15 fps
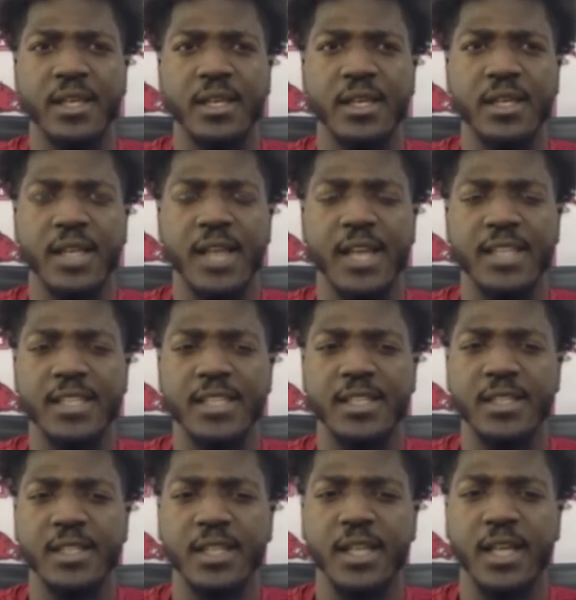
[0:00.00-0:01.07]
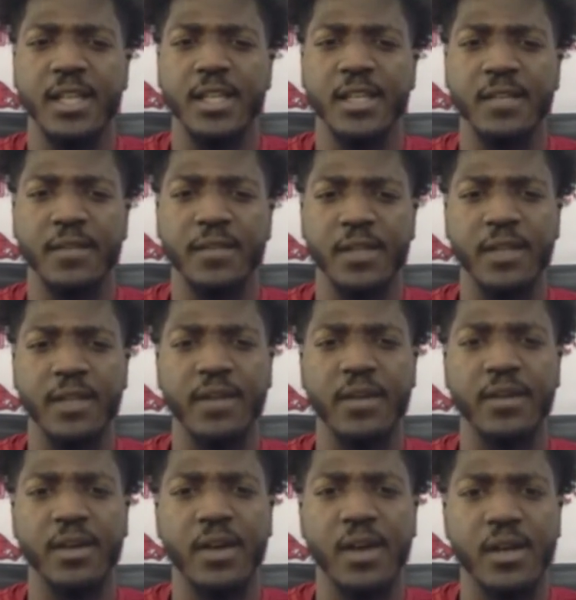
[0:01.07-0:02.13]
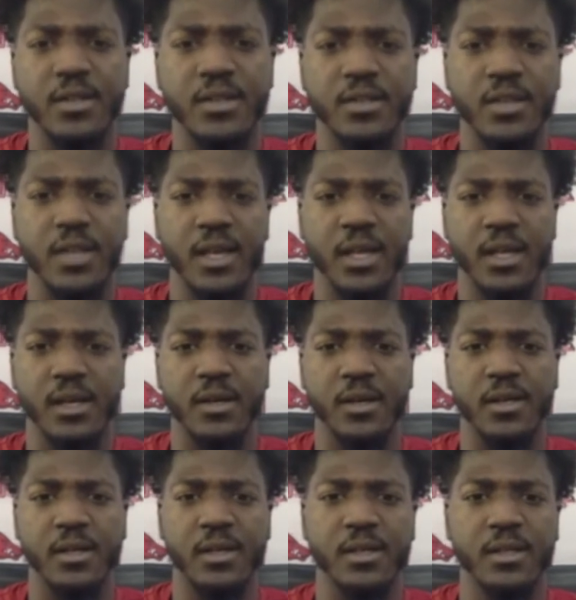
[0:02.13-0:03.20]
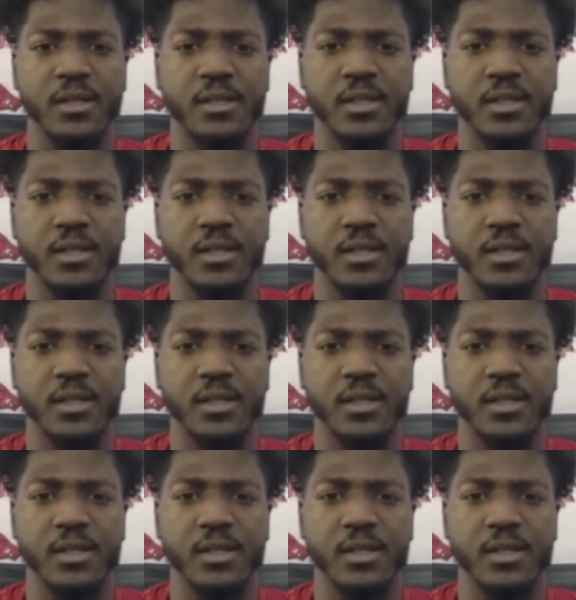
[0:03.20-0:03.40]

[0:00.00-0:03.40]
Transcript: last year none, none, none of our guards uh,